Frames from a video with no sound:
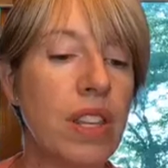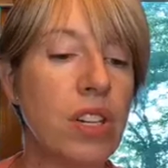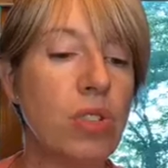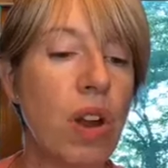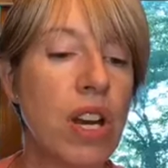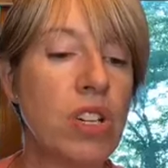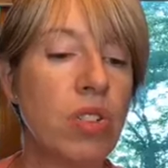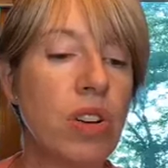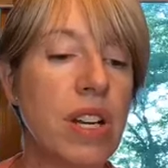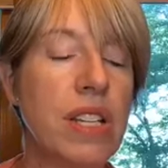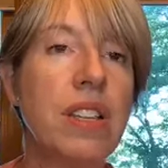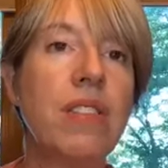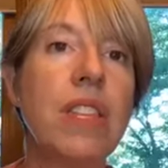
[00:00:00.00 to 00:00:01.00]
the
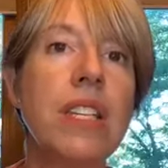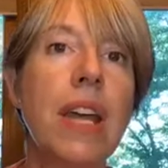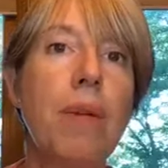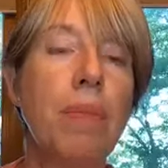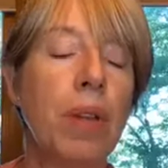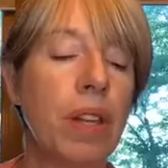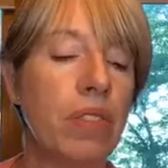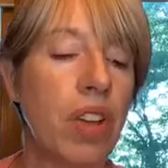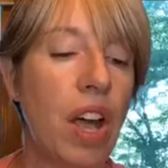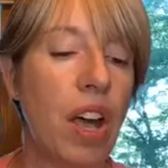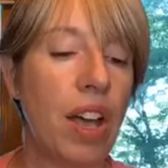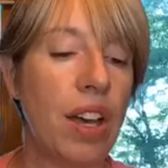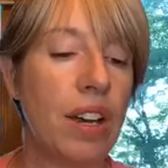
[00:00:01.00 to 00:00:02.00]
treasuries of the temple of
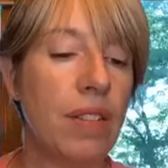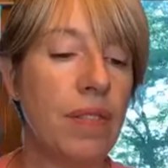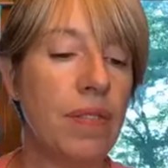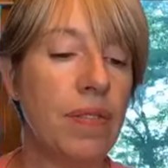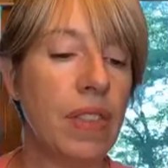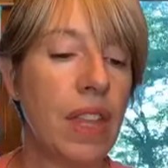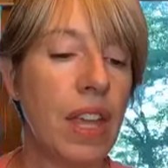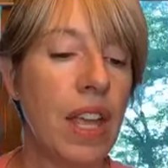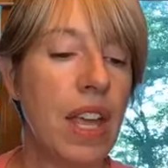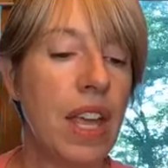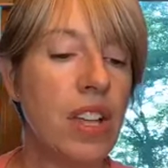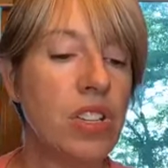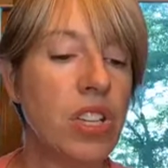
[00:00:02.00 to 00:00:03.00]
God.
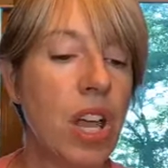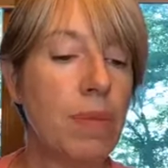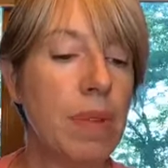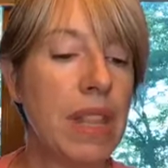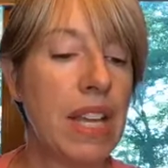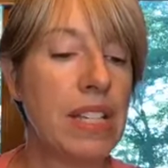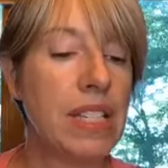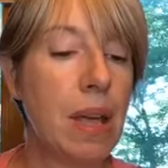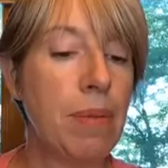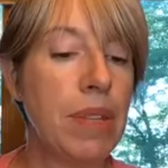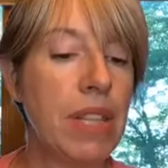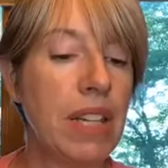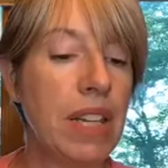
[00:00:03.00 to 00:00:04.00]
Solomon then
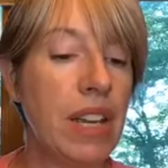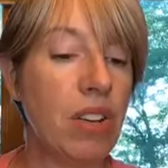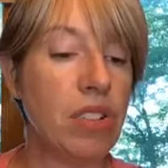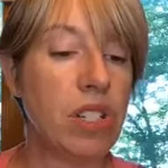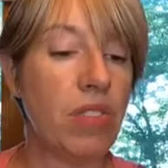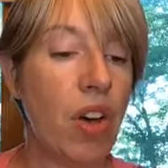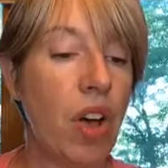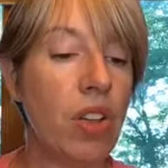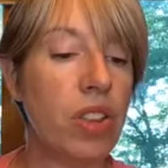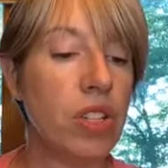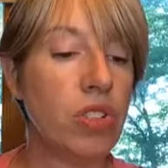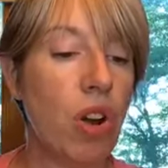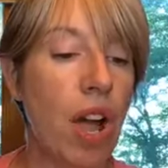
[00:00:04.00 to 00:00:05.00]
summoned the leaders of all
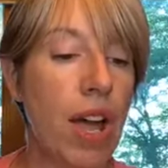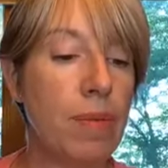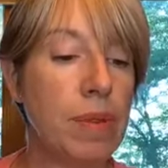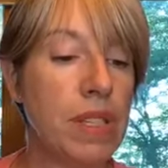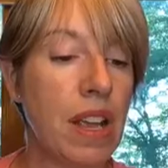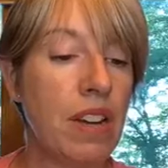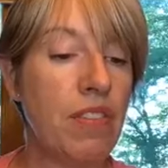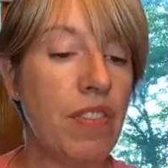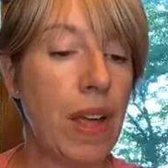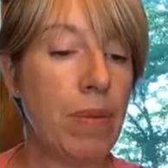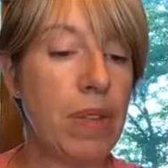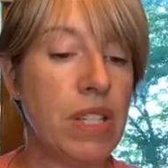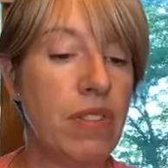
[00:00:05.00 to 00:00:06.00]
the tribes and
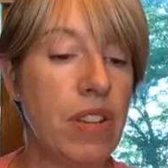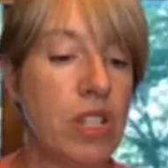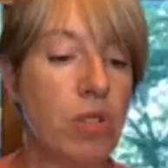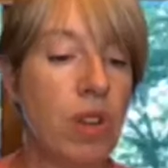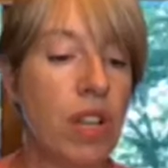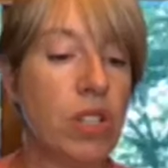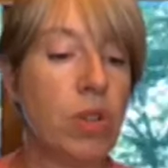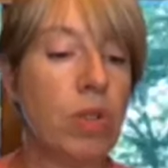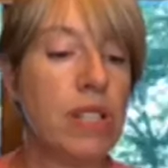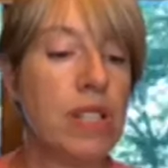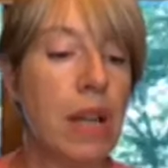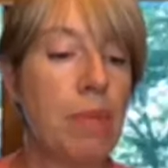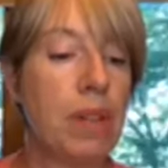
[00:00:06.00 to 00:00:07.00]
families of Israel to
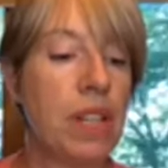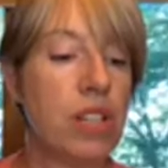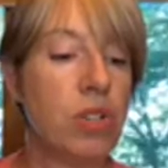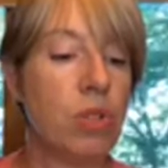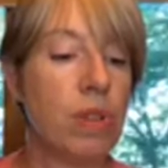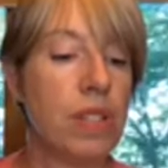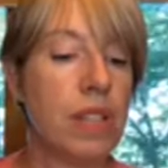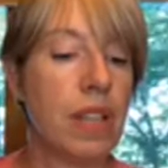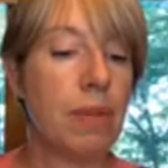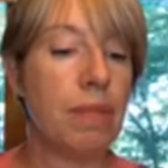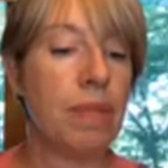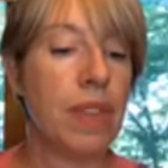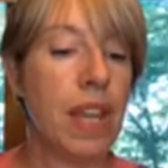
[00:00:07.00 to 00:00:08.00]
assemble in
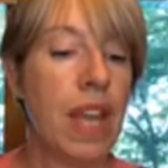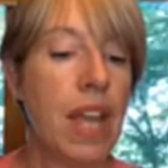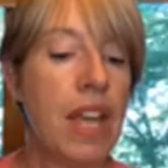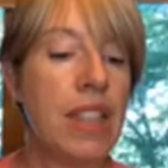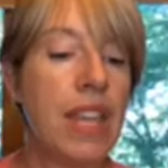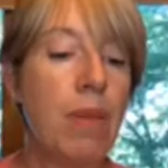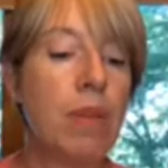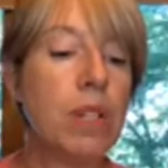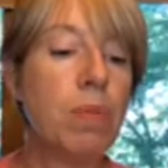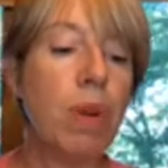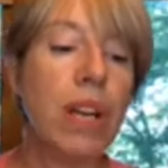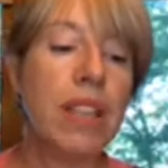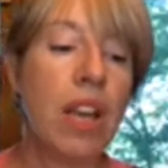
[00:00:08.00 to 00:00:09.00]
Jerusalem. They were to
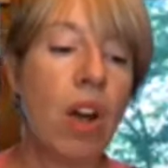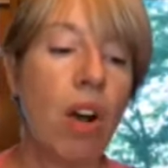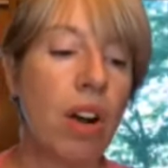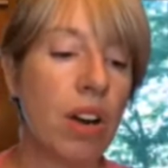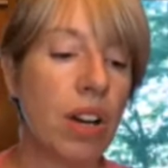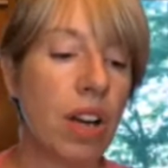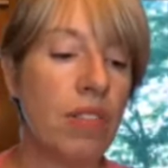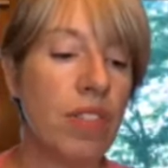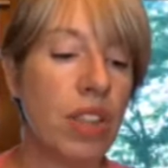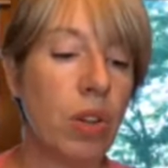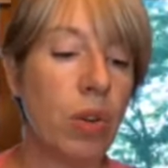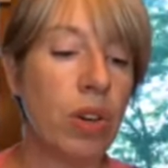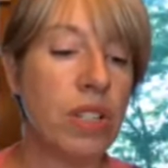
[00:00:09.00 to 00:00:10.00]
bring the Ark of
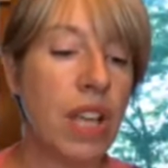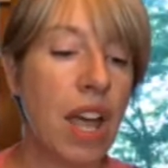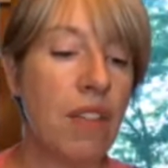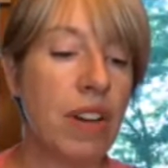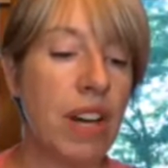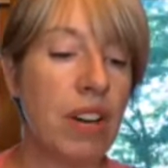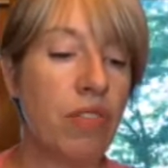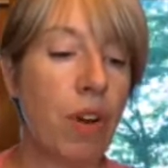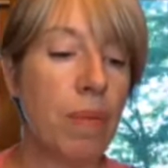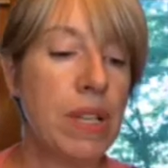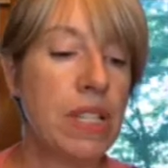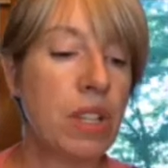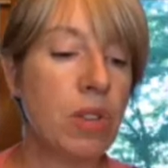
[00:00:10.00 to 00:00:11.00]
the Lord's covenant
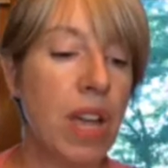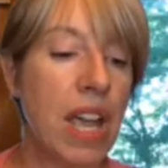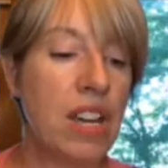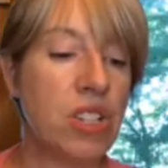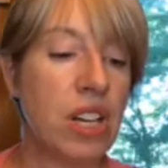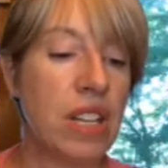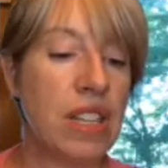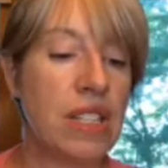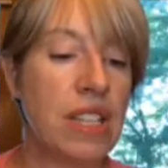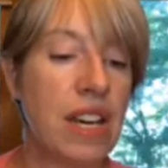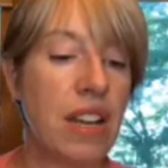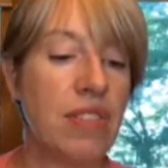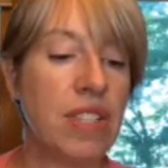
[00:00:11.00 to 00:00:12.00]
from its location in the
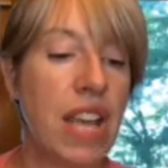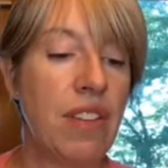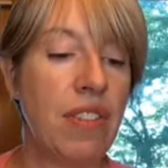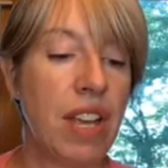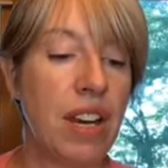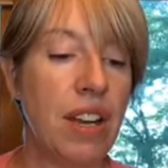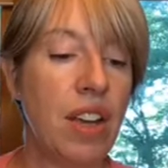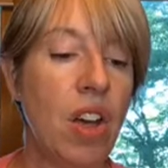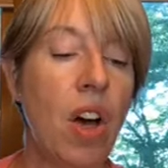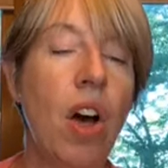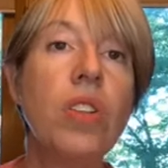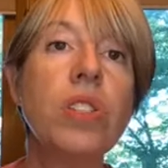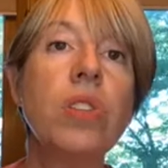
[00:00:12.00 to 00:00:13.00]
city of David,
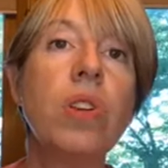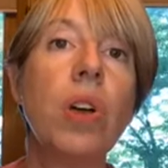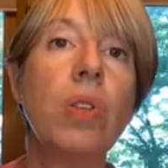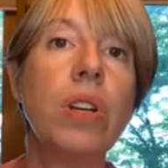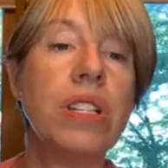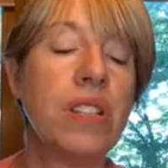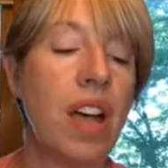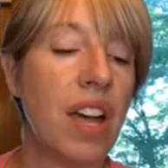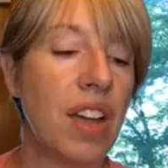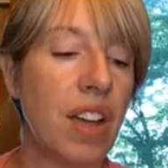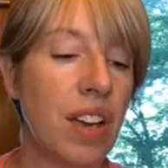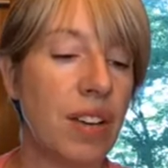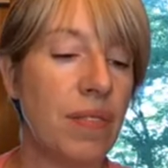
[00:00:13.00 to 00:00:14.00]
also known as
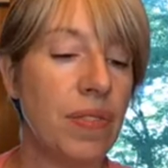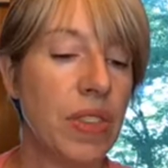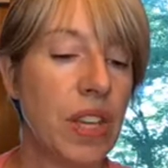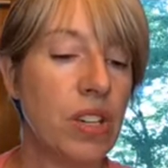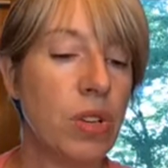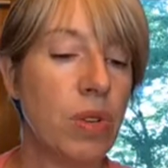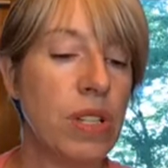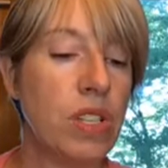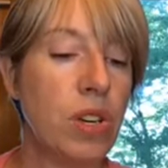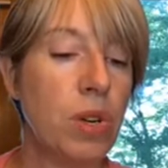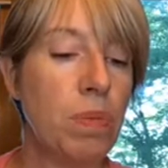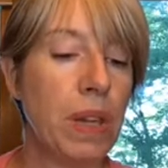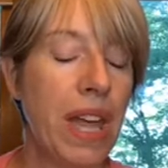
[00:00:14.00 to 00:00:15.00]
Zion, to its
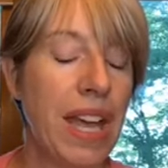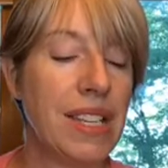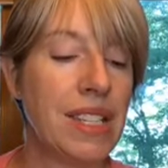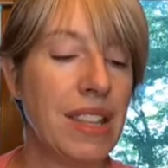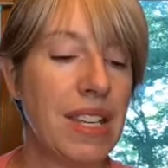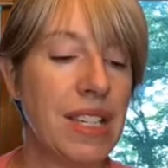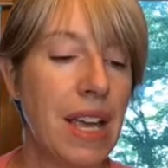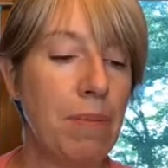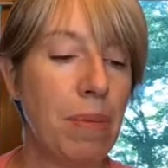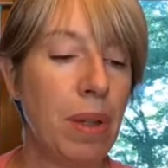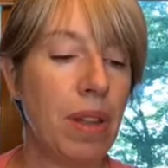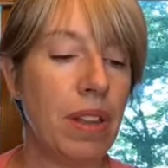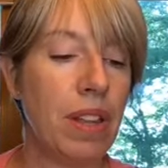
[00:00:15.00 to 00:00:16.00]
new place in the
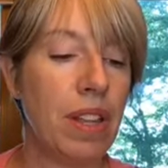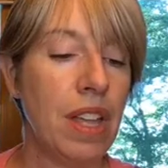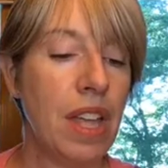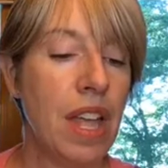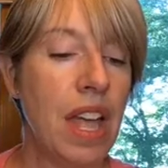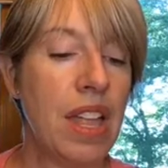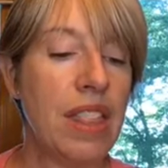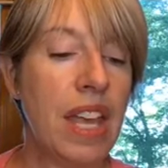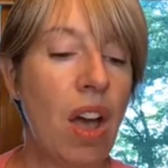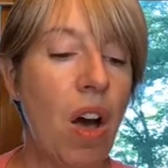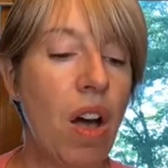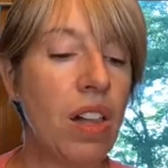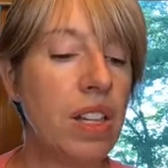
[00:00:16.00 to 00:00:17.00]
temple. They
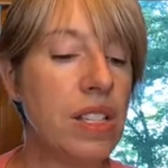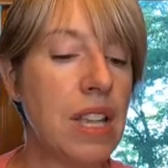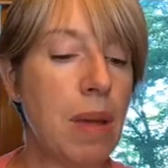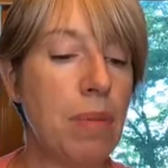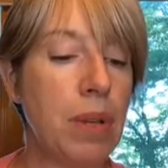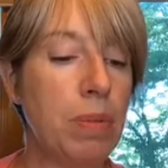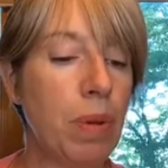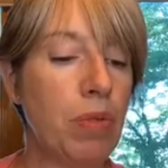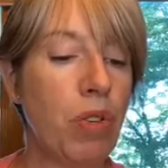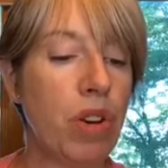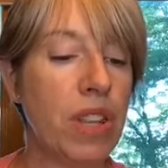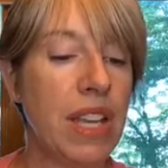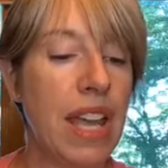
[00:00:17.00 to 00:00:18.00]
all assembled
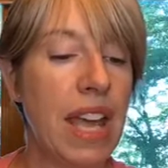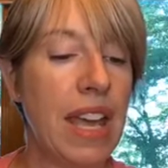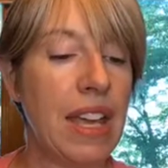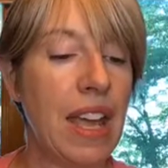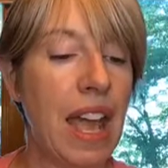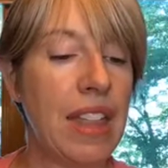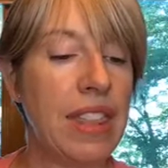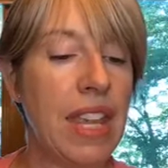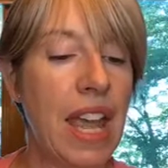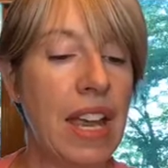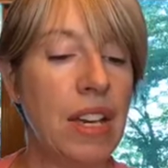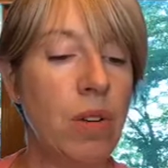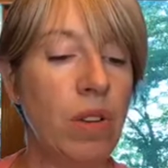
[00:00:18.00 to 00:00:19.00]
before the king at the
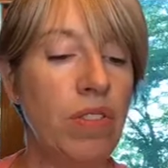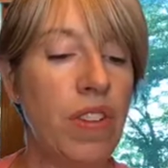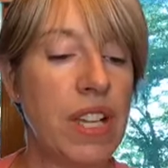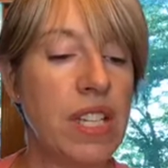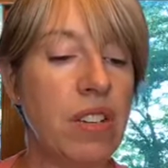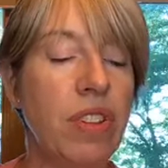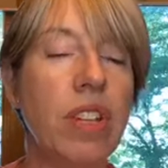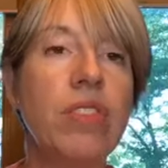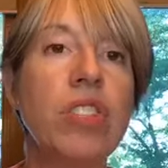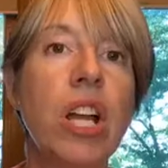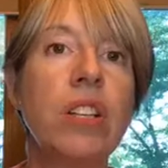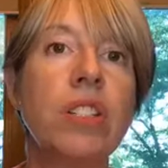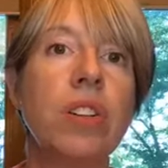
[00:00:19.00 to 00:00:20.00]
annual festival of
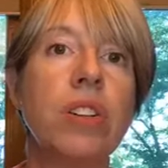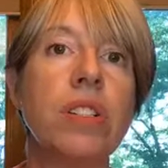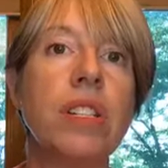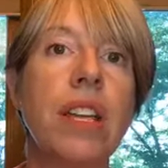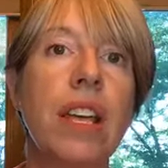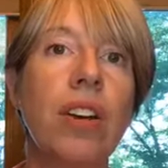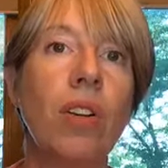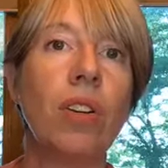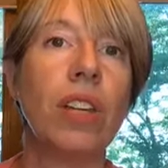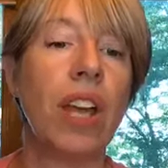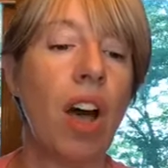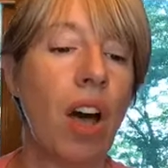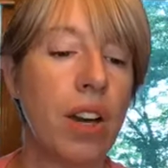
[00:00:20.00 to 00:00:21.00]
shelters in
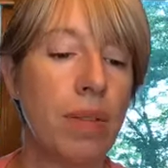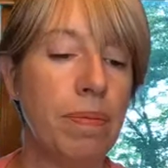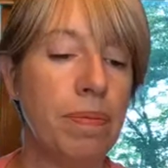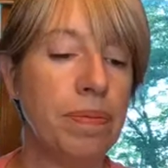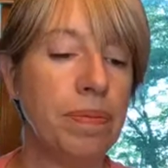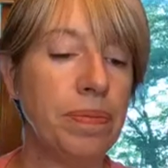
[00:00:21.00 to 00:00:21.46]
early autumn.